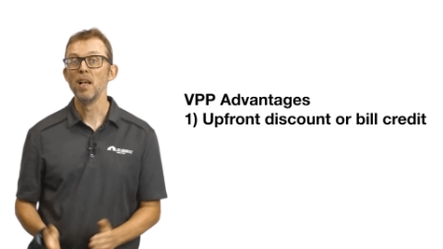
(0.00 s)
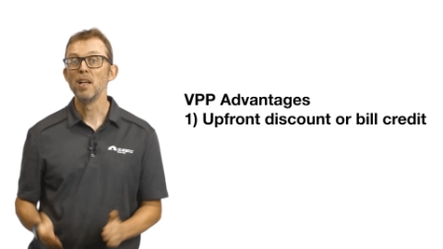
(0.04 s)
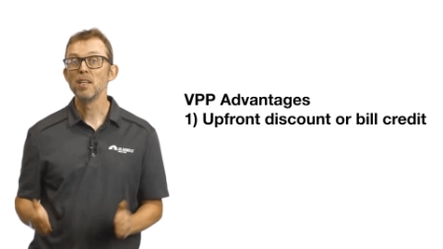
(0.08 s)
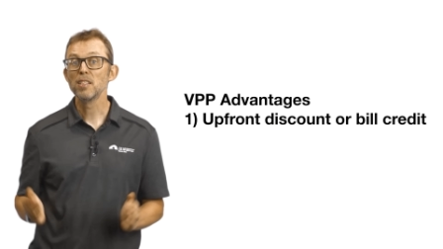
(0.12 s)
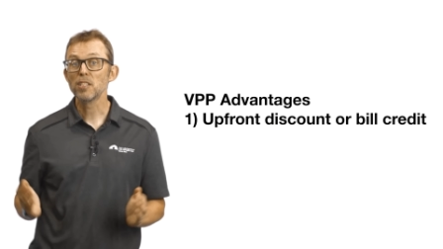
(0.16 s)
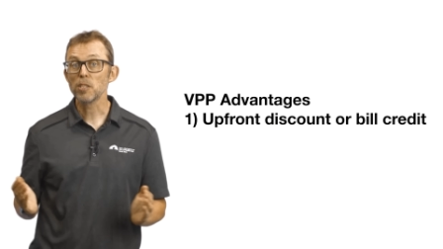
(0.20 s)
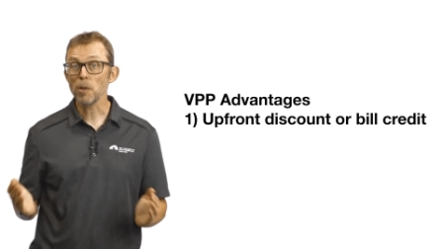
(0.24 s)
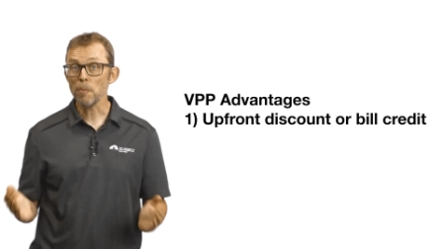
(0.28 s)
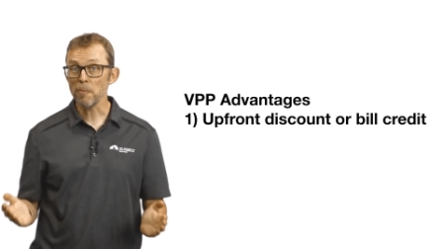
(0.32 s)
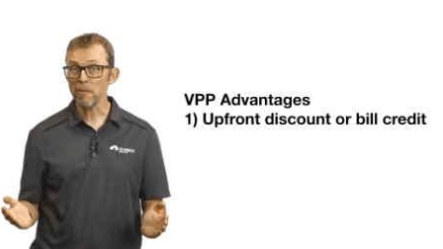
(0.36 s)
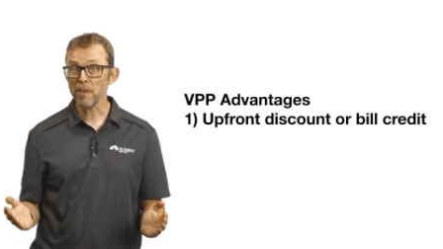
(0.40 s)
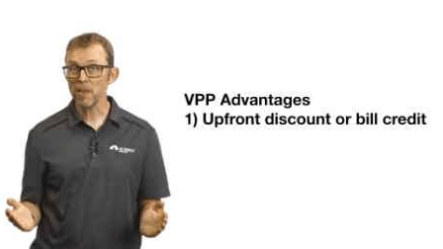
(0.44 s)

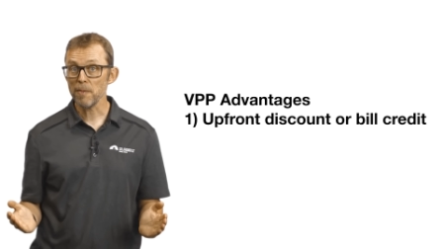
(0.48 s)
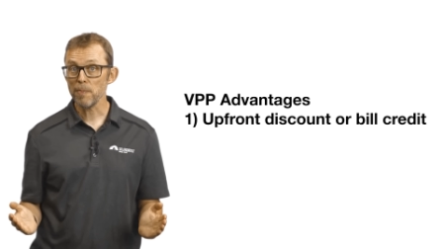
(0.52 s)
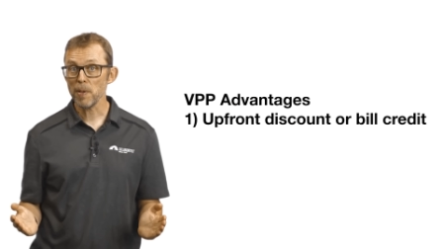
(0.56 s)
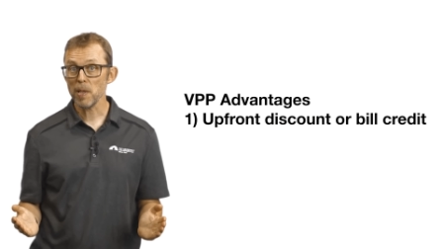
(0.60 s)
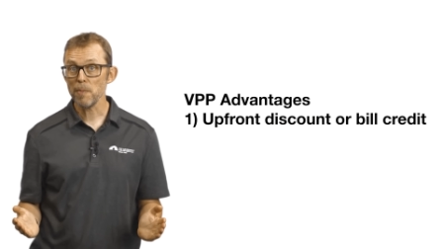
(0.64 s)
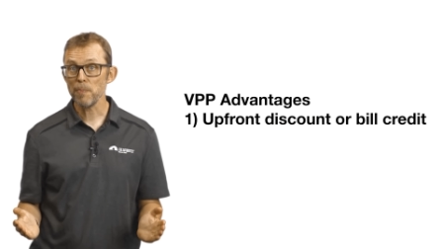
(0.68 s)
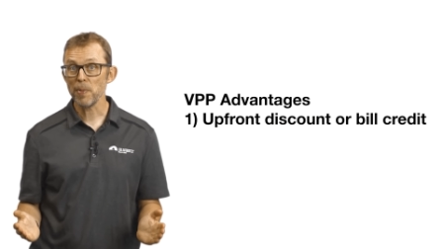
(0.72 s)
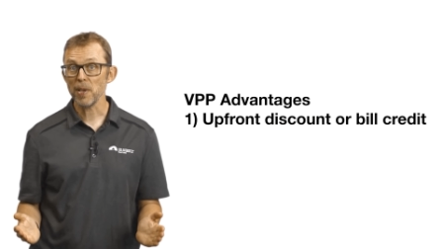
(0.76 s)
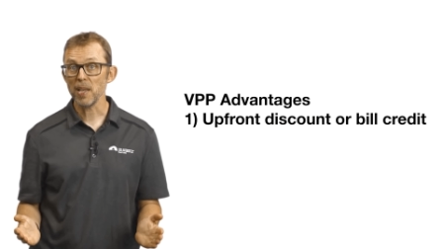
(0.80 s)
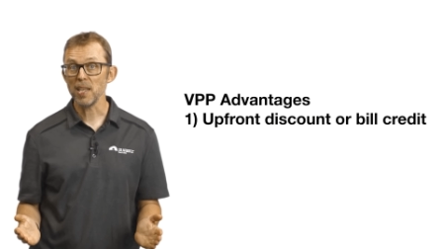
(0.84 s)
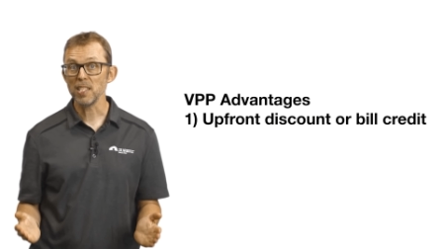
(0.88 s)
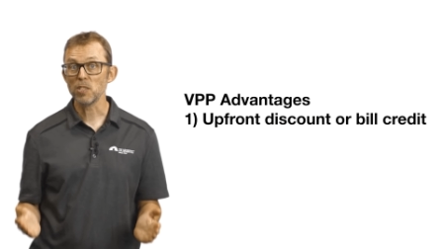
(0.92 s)
Some
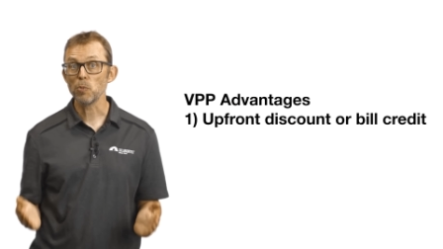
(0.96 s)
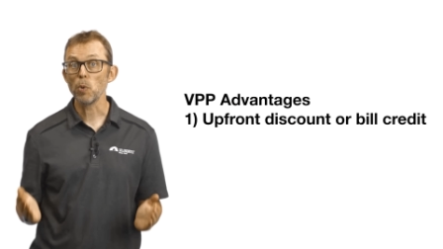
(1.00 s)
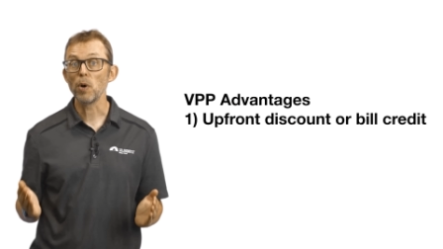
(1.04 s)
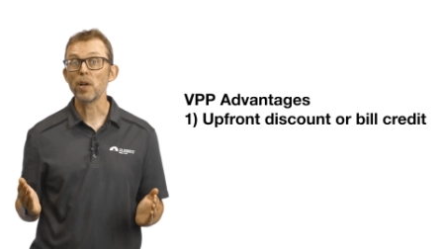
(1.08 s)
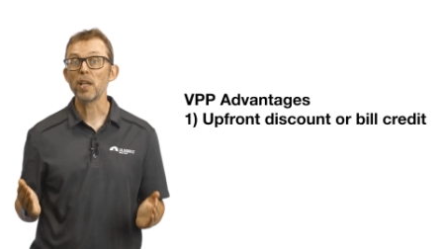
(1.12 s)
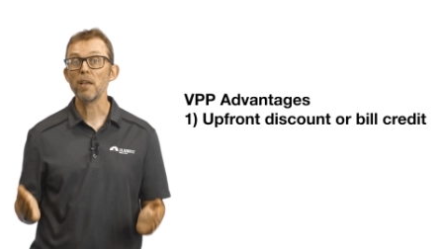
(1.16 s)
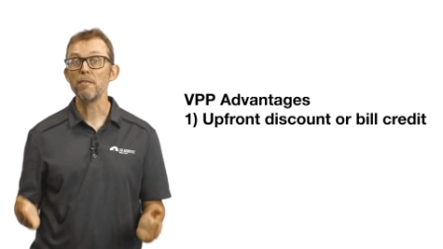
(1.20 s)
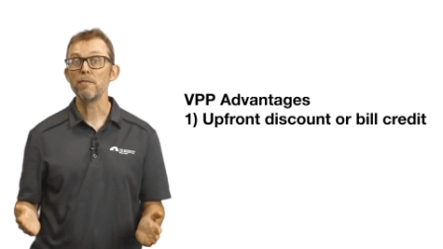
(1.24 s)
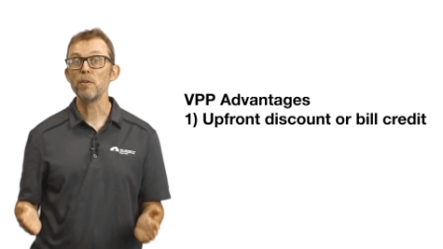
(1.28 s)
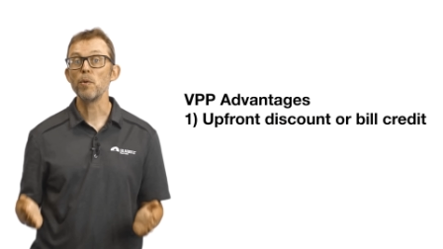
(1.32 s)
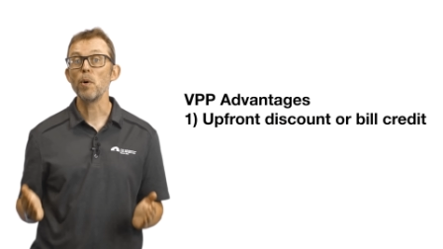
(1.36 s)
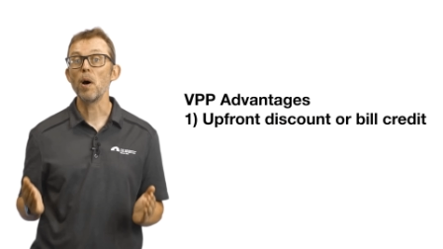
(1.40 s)
VPPs will
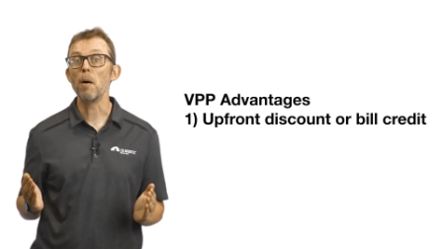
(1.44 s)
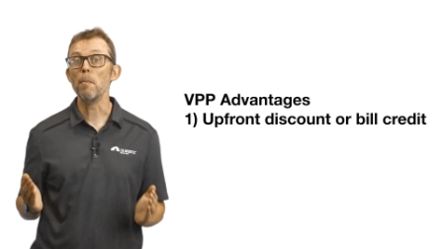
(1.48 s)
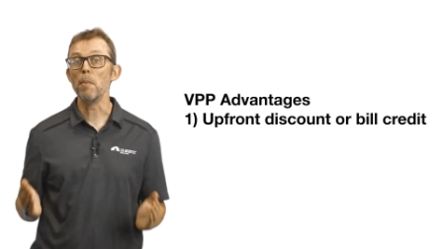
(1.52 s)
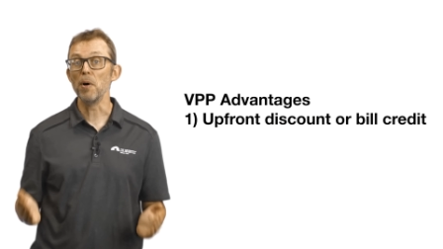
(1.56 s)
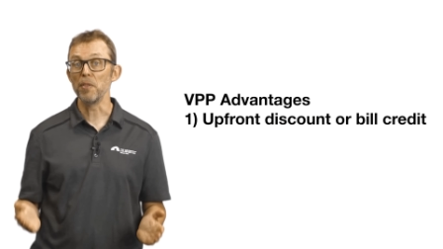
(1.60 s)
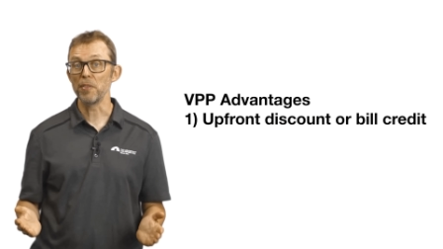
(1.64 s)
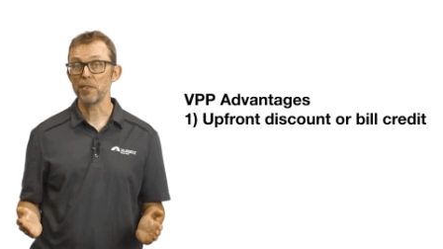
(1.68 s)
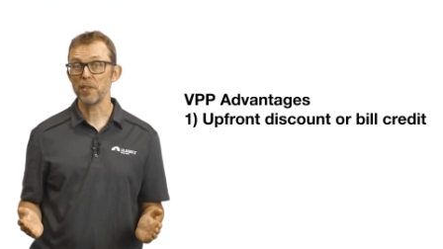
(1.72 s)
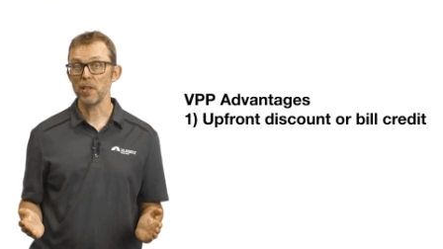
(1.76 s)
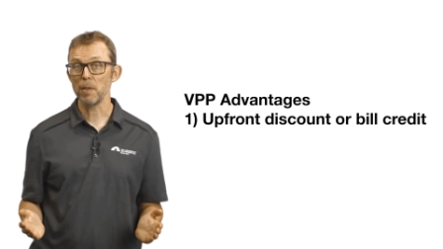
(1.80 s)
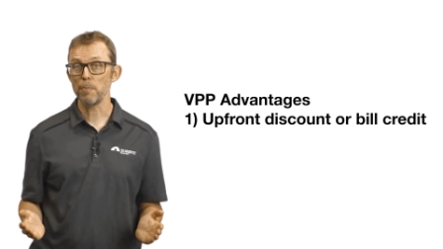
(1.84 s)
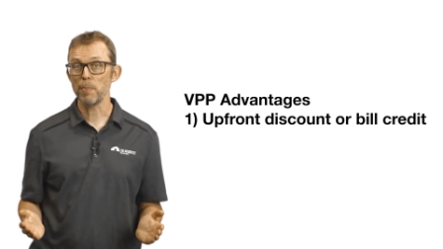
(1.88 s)
give you a
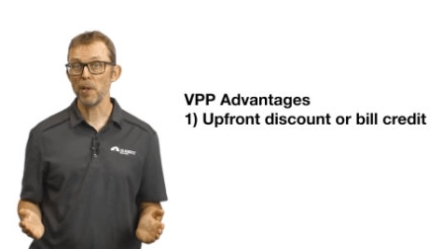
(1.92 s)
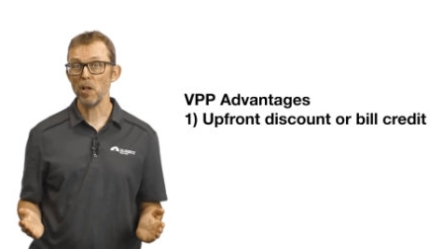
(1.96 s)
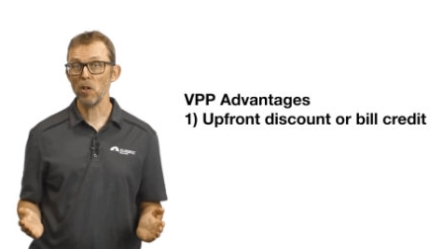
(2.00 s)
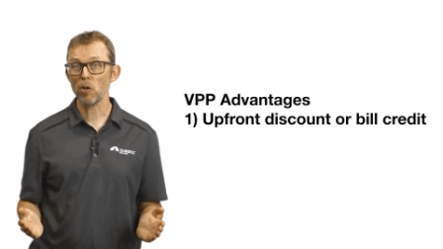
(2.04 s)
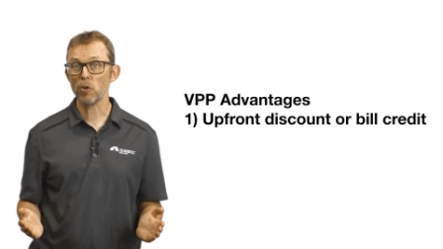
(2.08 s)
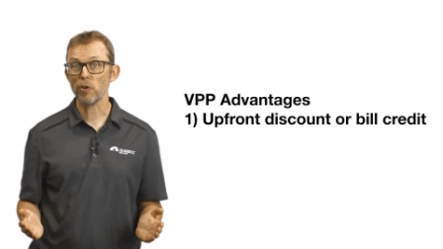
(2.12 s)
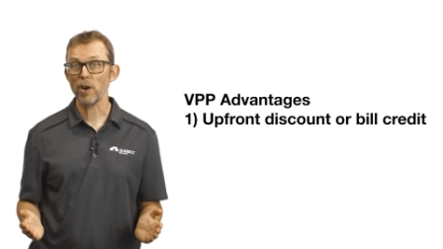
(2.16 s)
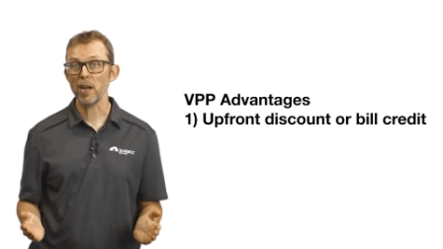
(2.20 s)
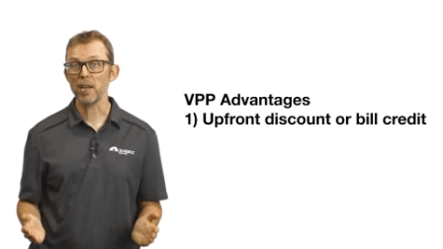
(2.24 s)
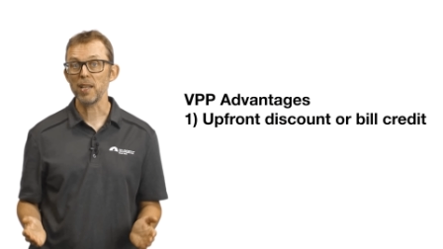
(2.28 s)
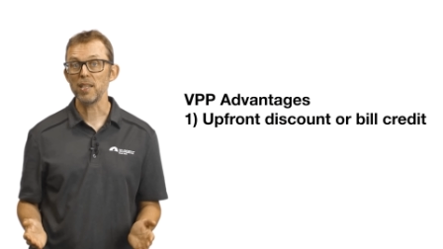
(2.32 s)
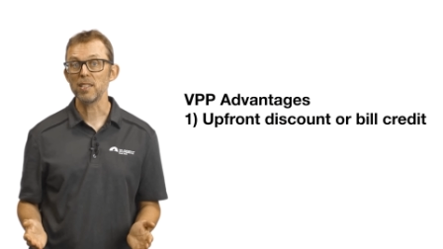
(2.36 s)
monthly bill
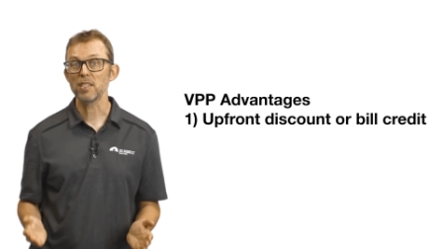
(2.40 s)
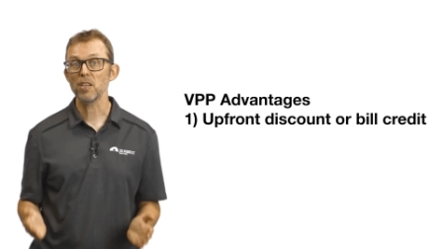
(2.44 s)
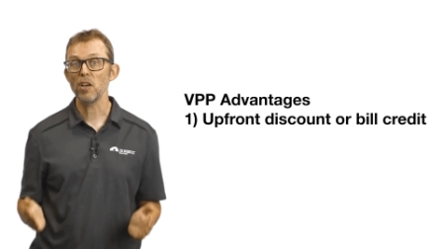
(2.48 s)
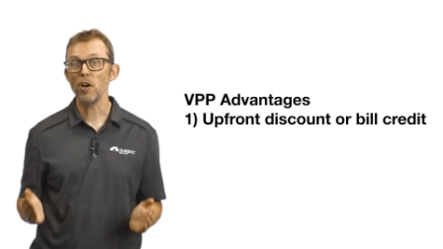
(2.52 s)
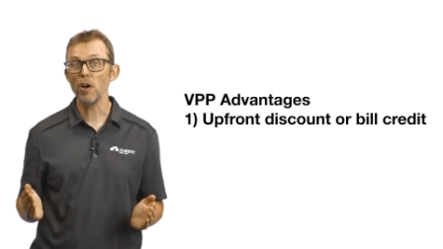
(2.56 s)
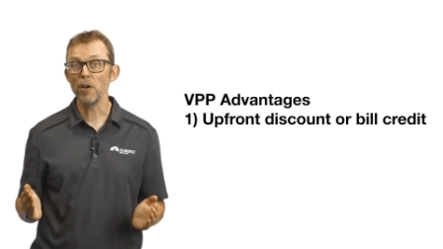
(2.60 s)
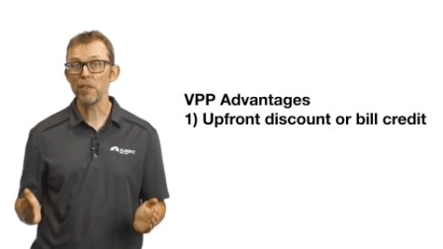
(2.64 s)
credit,